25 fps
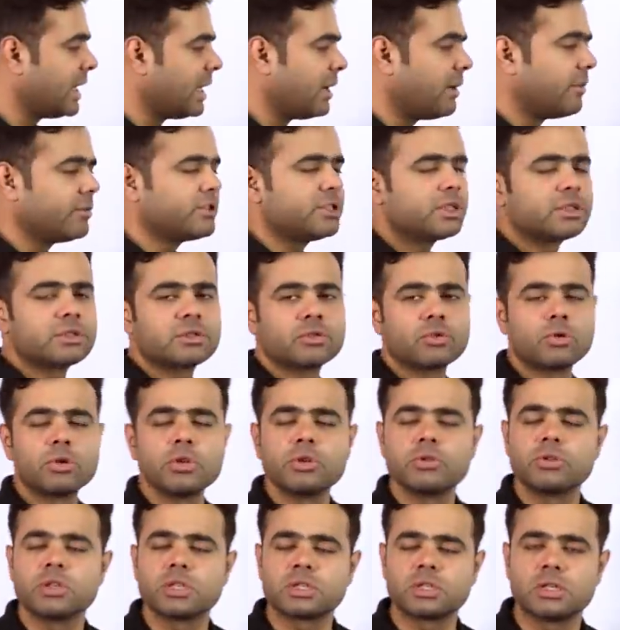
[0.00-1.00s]
I have just told
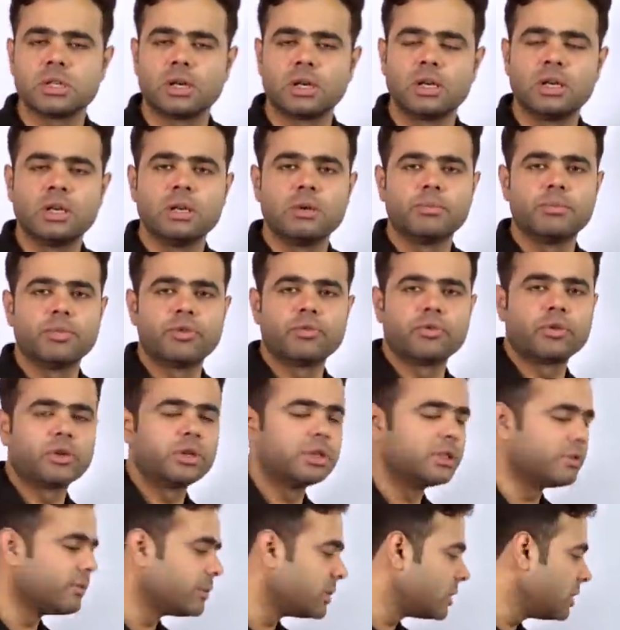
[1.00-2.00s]
you just now before
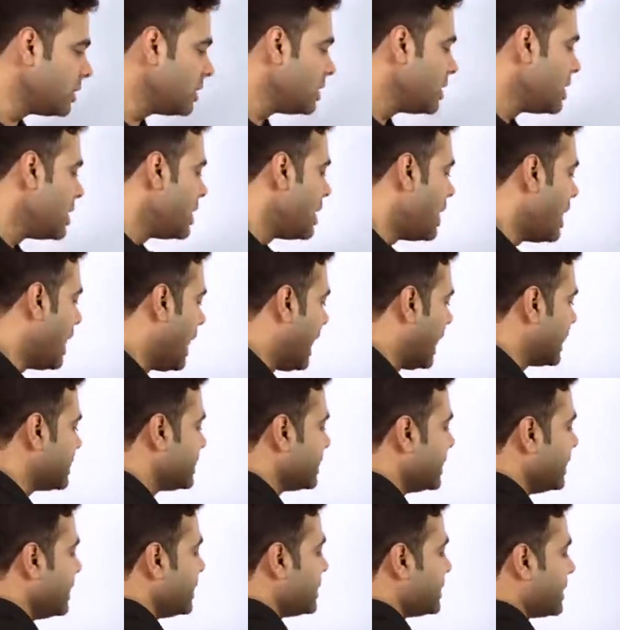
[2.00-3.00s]
in the word.
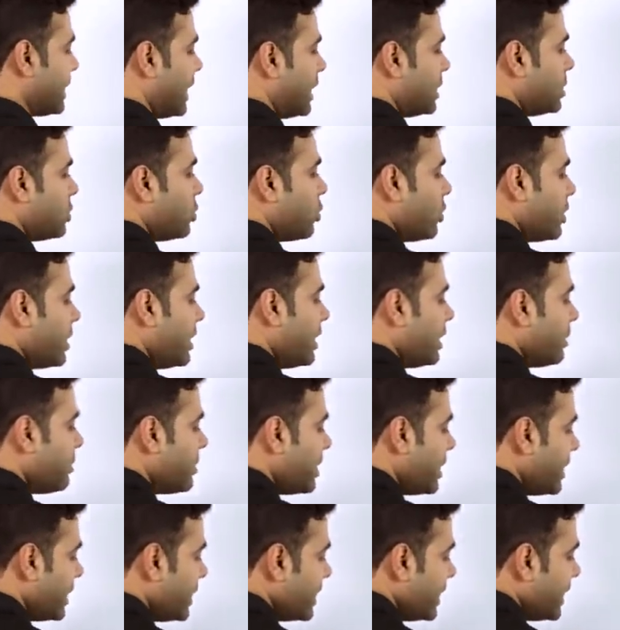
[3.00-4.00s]
Actually, sartorial
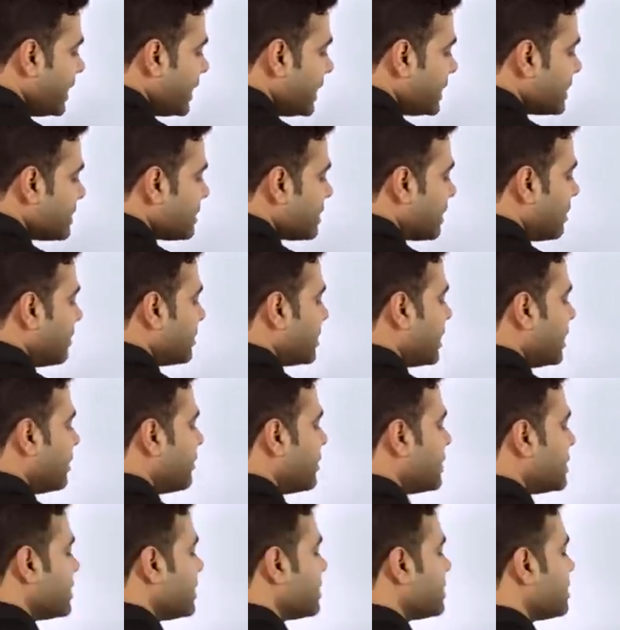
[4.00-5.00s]
ability is something
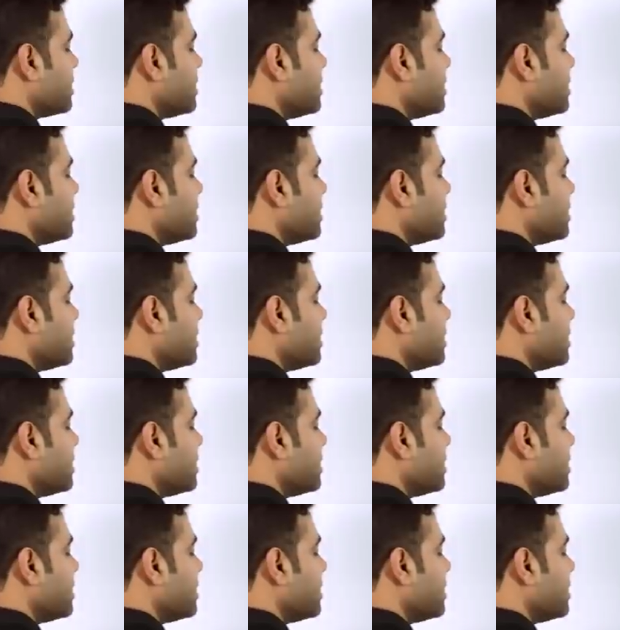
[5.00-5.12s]
which is